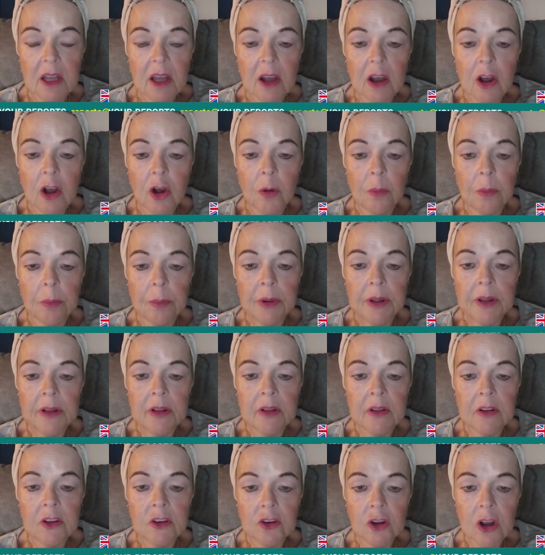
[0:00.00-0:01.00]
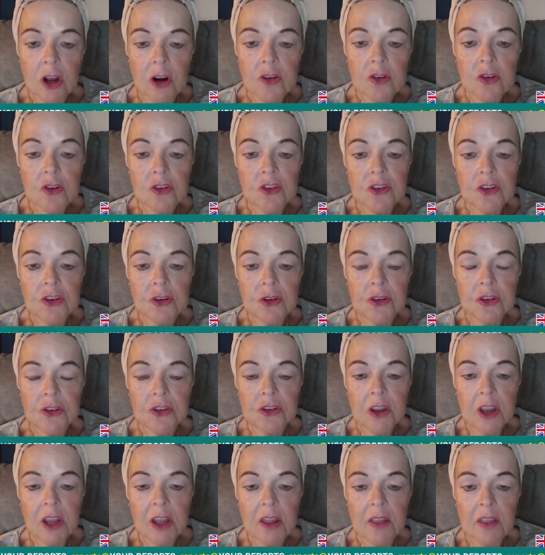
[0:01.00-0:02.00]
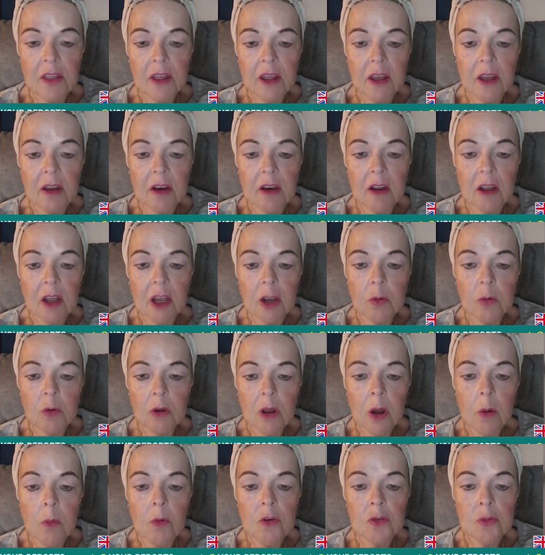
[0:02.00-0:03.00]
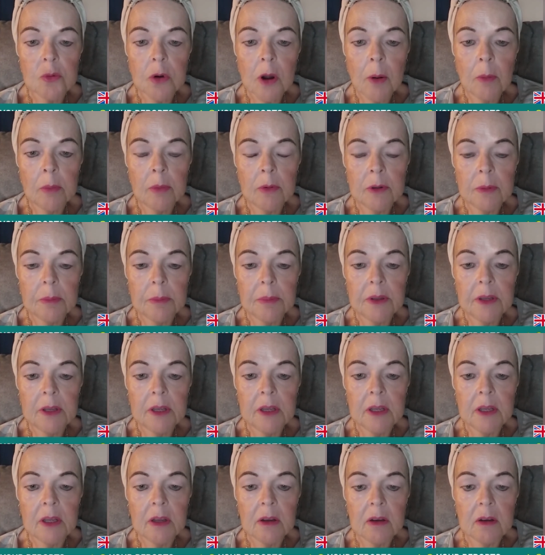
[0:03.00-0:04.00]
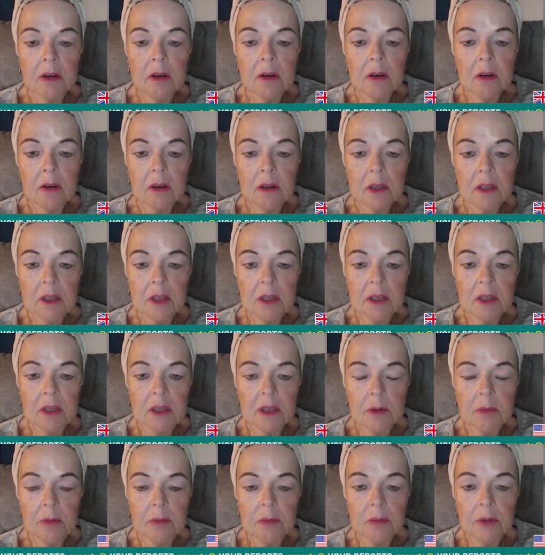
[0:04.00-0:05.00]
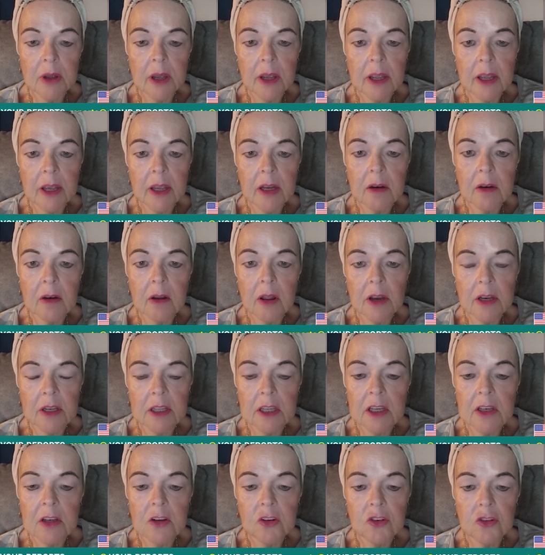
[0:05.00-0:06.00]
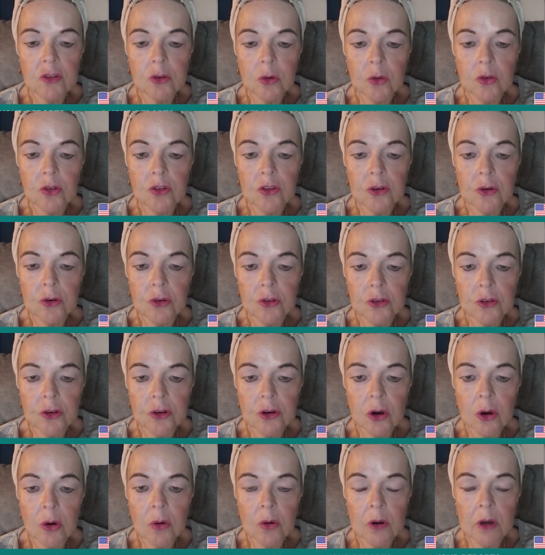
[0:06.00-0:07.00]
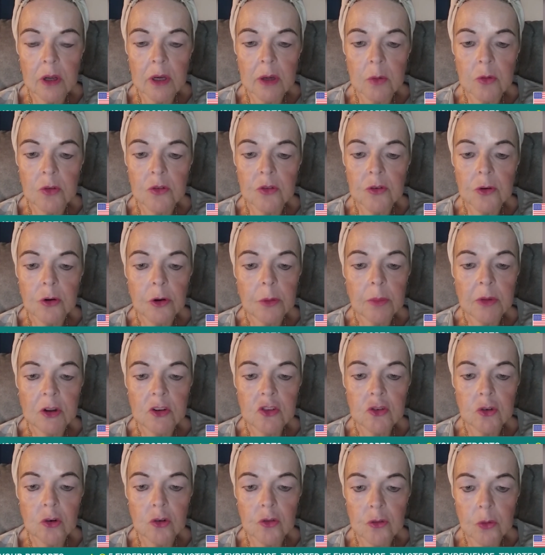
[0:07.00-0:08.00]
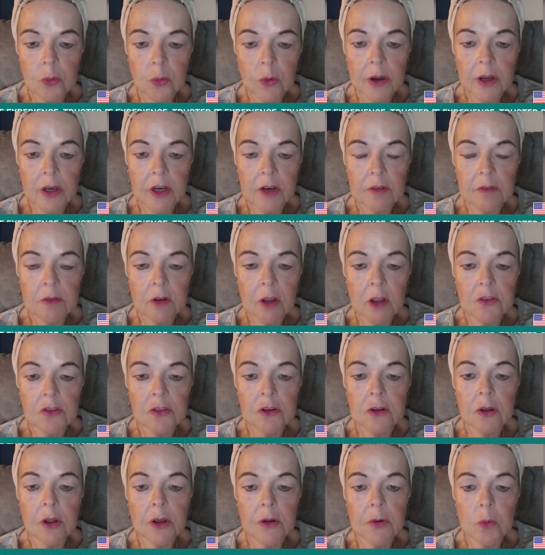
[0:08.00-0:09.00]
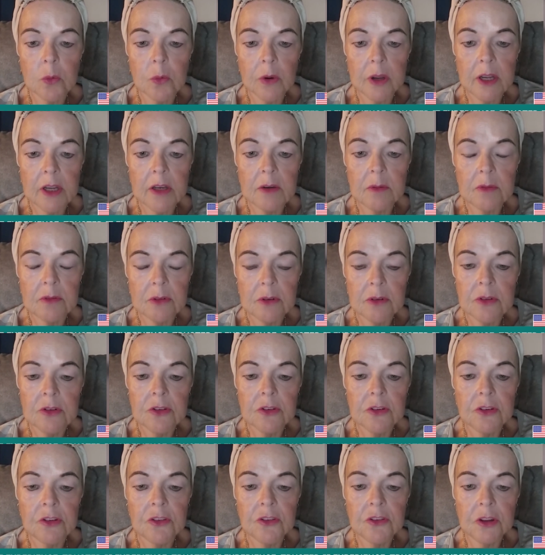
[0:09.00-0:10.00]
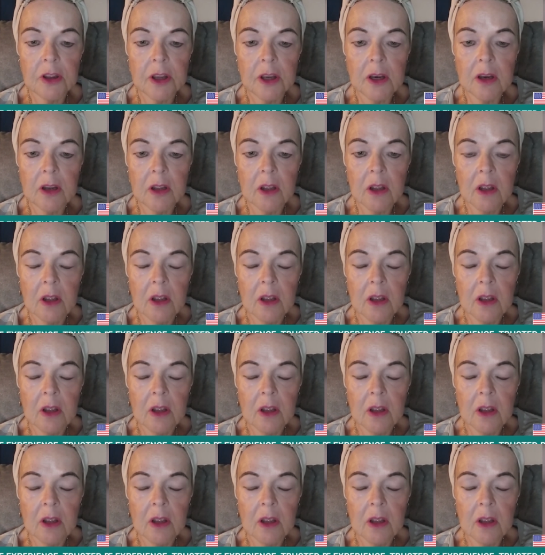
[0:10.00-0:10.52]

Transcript: Um, but the doctors here say that I will always probably be a kidney. I had a lot of kidney stones years ago. I was very much overweight. I've lost a lot of weight since then.